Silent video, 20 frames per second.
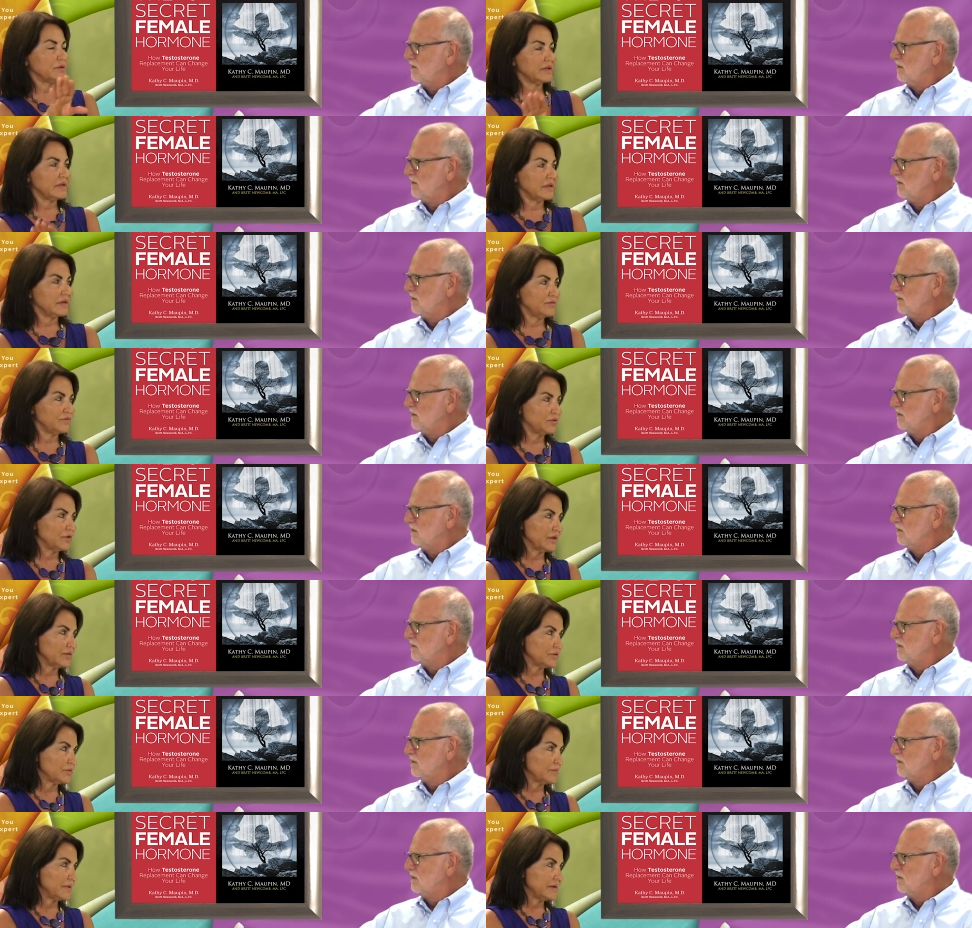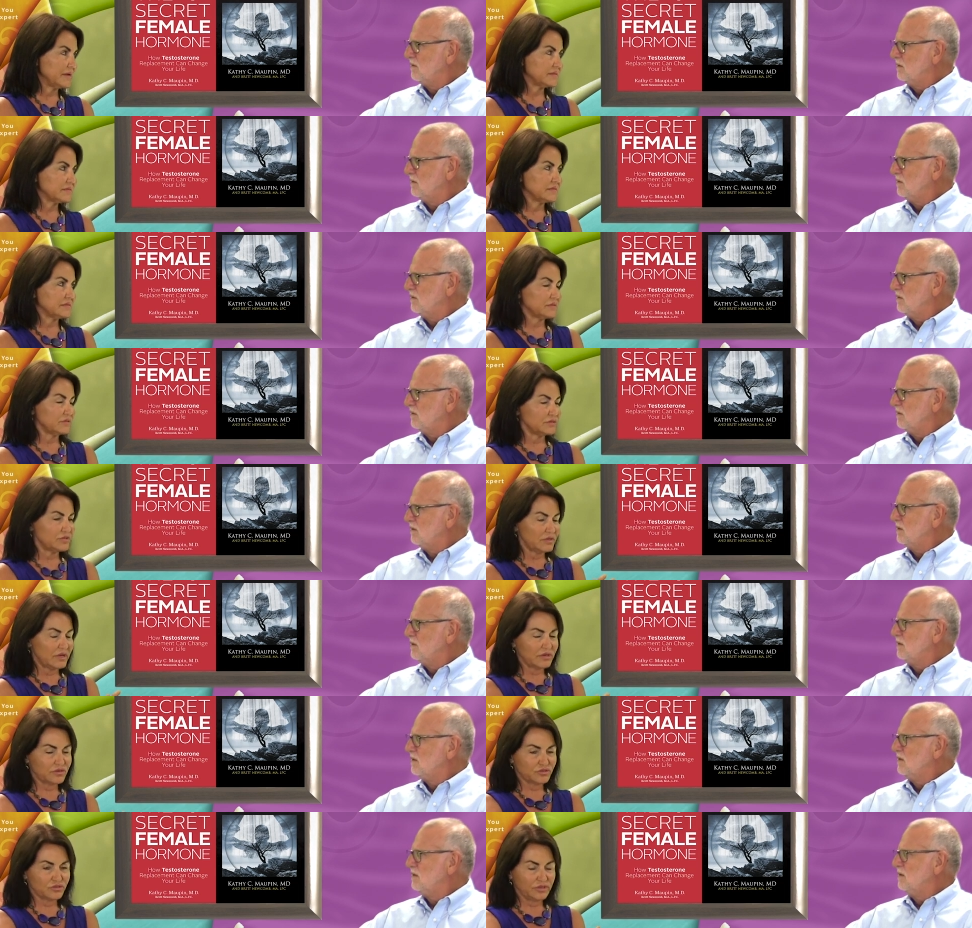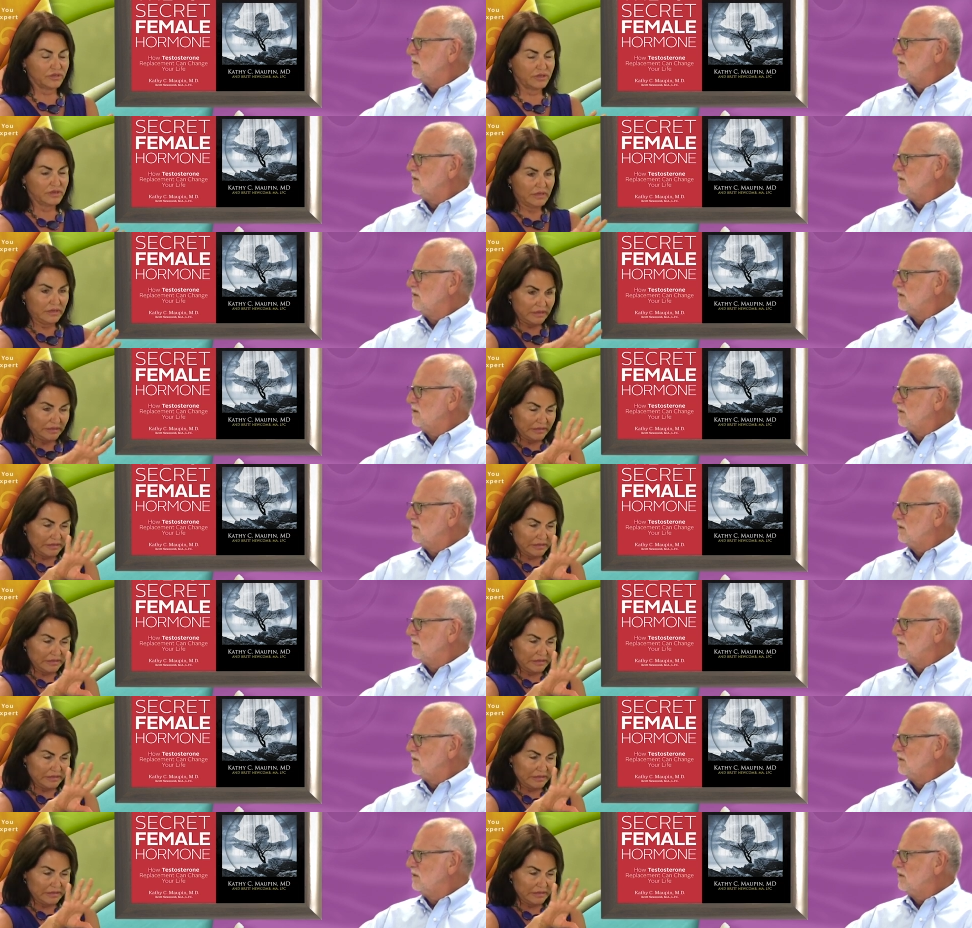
Speaker 1: we can give you other medicine to actually